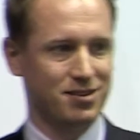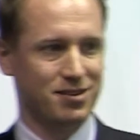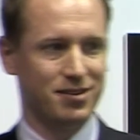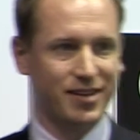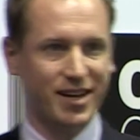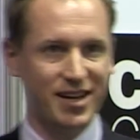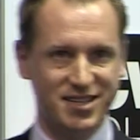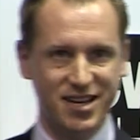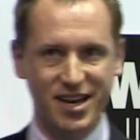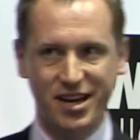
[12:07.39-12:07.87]

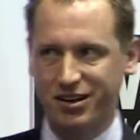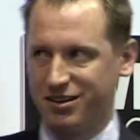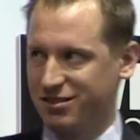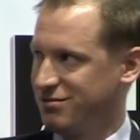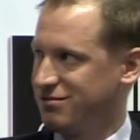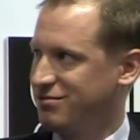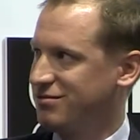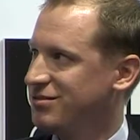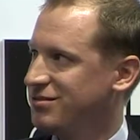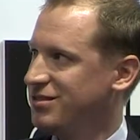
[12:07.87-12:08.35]
That's it.
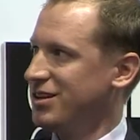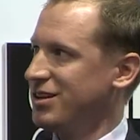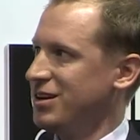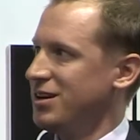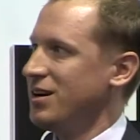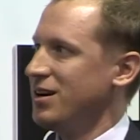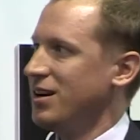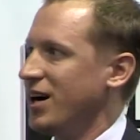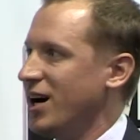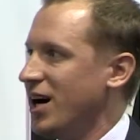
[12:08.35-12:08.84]

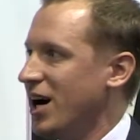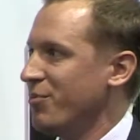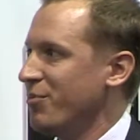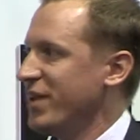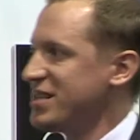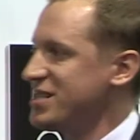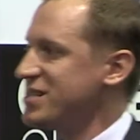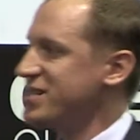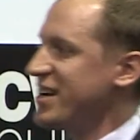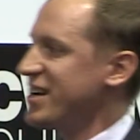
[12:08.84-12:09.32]

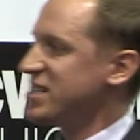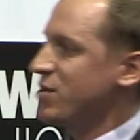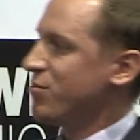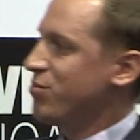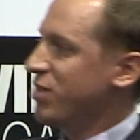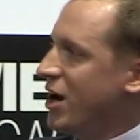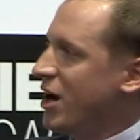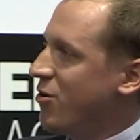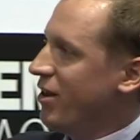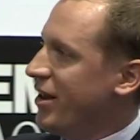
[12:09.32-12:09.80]
This is
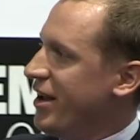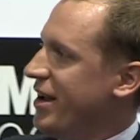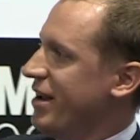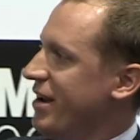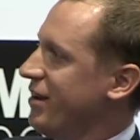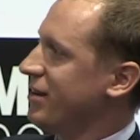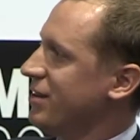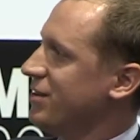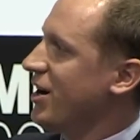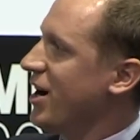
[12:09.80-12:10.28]

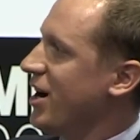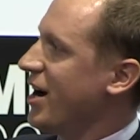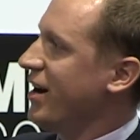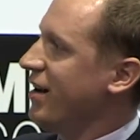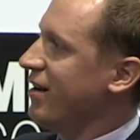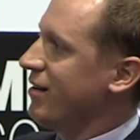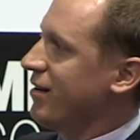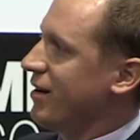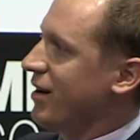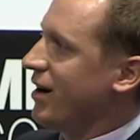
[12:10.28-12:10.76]
exemplarily
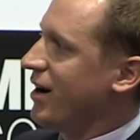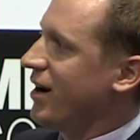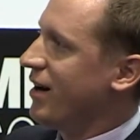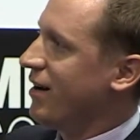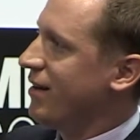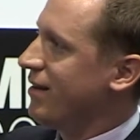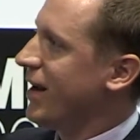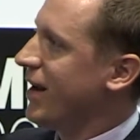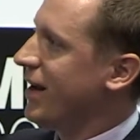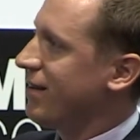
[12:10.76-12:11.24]
done
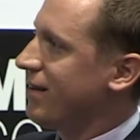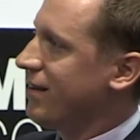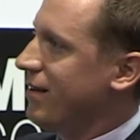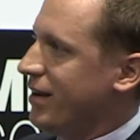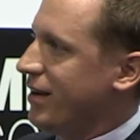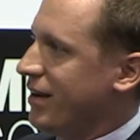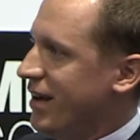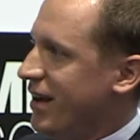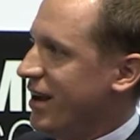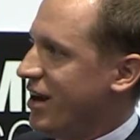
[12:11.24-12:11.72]
like
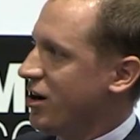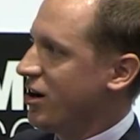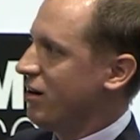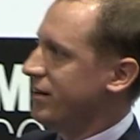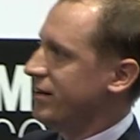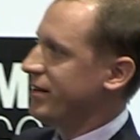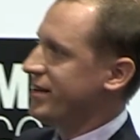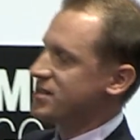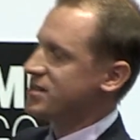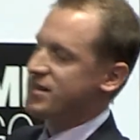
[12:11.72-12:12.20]

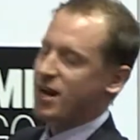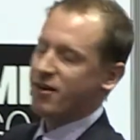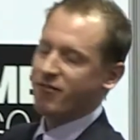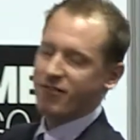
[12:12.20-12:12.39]
here. This is an